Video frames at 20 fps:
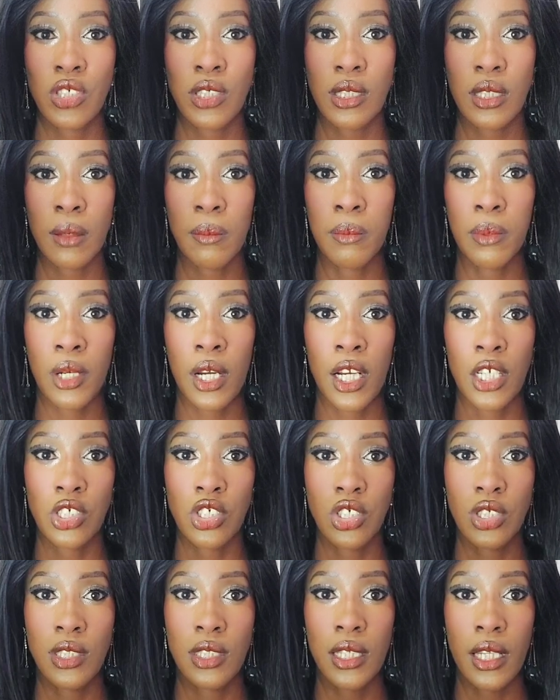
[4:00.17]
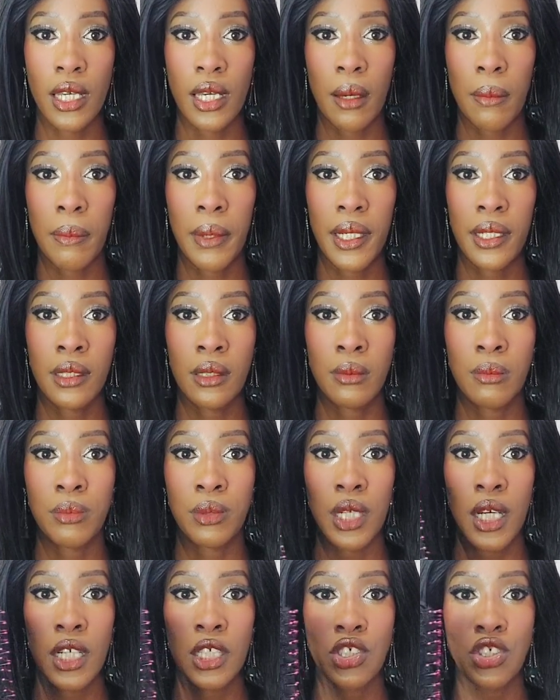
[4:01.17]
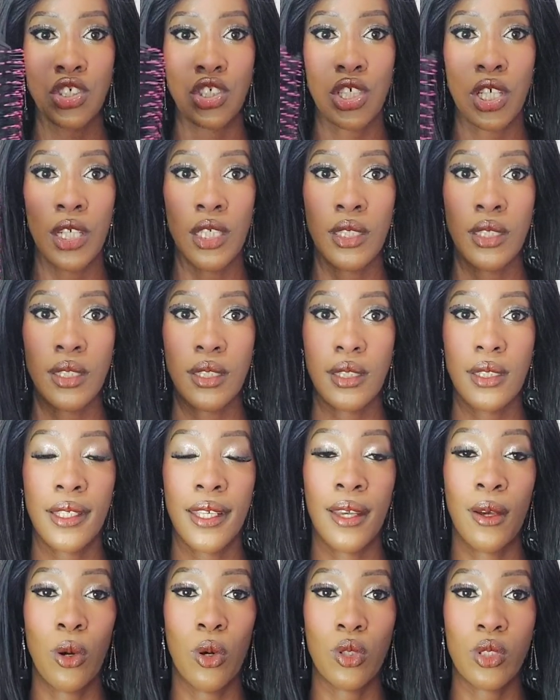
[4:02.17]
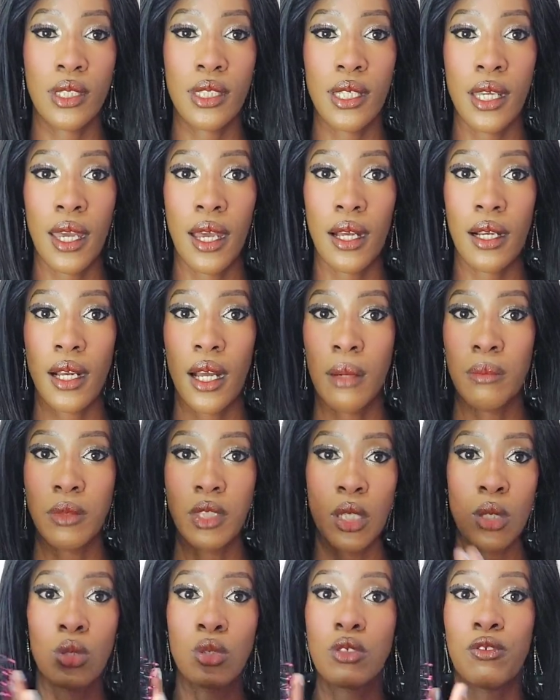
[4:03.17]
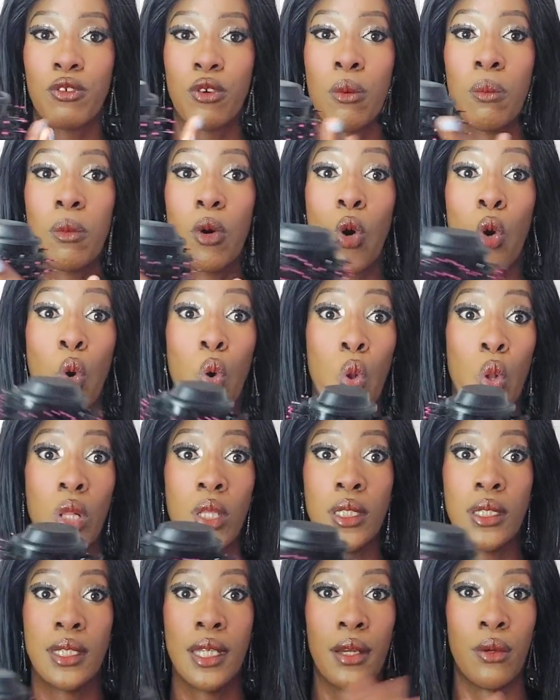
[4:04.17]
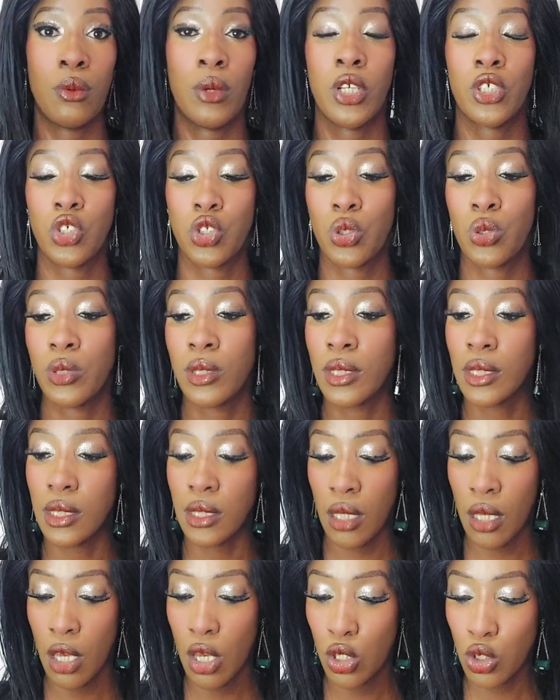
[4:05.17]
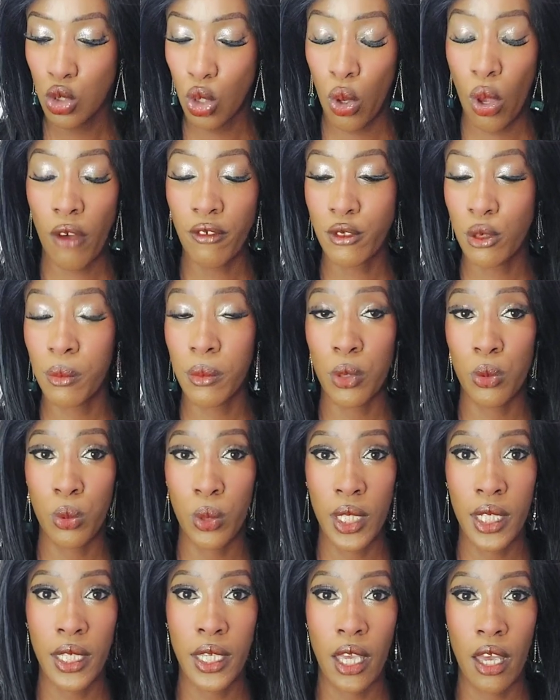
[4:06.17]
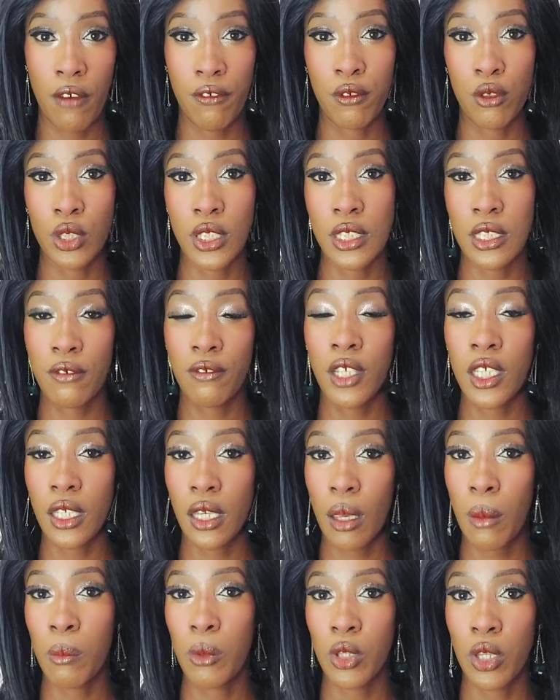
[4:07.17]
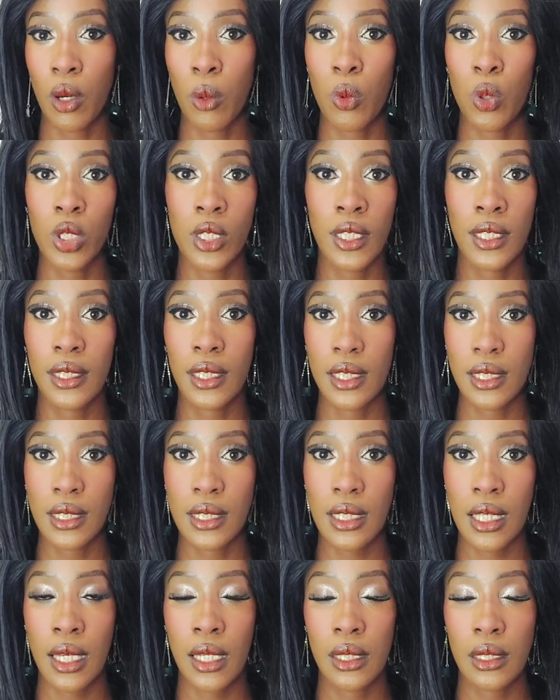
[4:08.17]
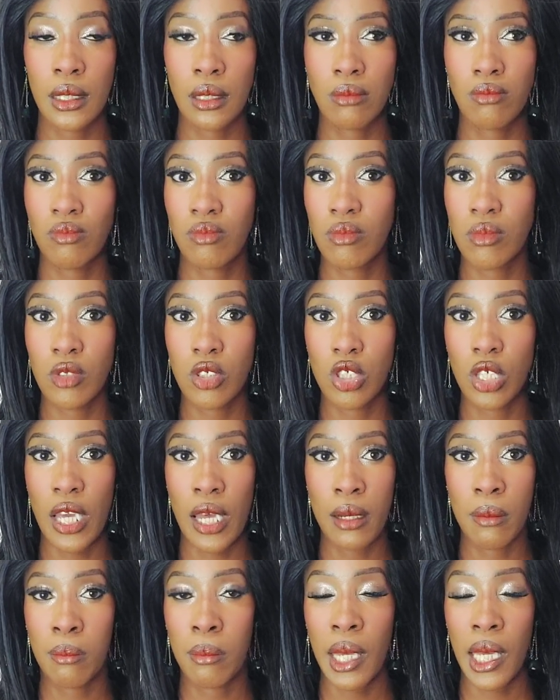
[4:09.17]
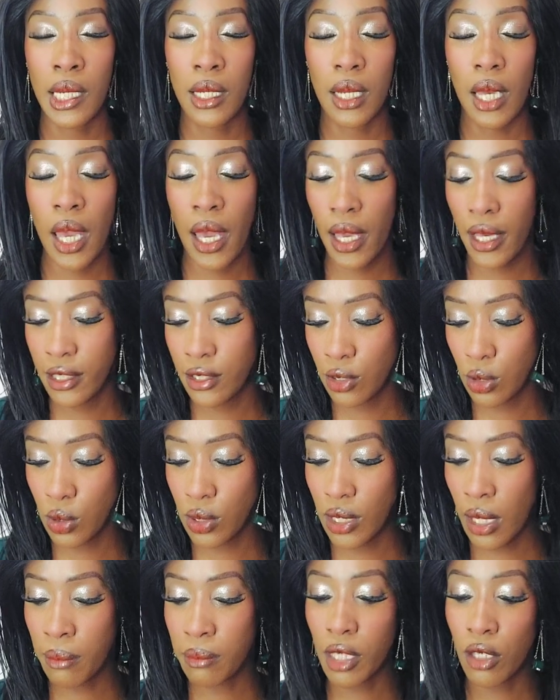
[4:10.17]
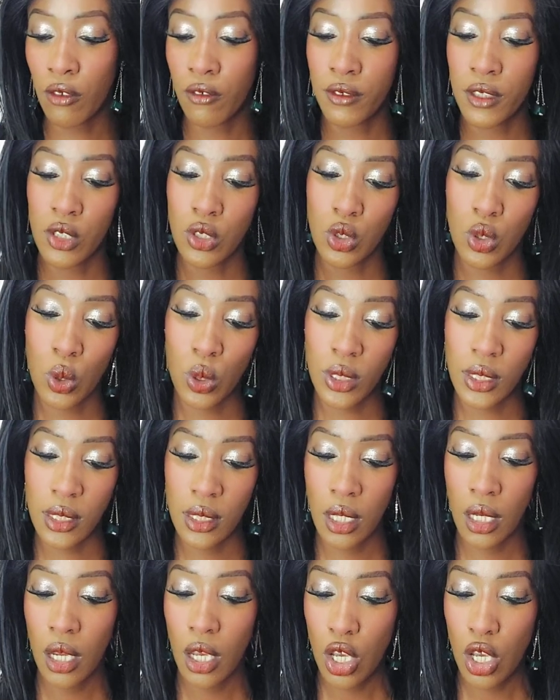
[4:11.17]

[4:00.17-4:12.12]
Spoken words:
just a brush. It's like a paddle brush, and the hot air comes out from all directions. So you have to be really careful. It even came with a warning that said it can burn eyes or something of the sort.